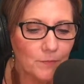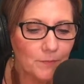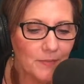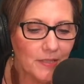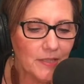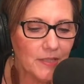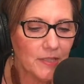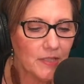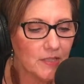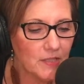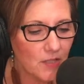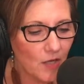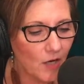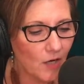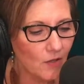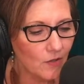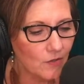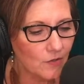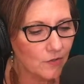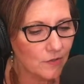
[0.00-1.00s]
million
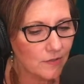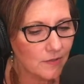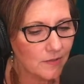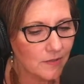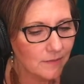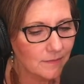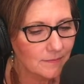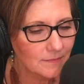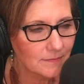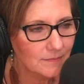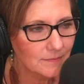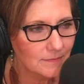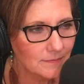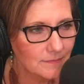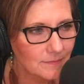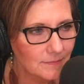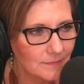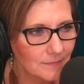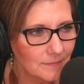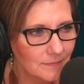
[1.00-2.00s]

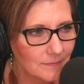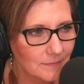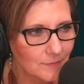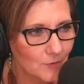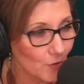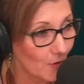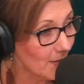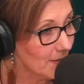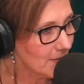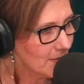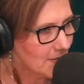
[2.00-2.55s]
trying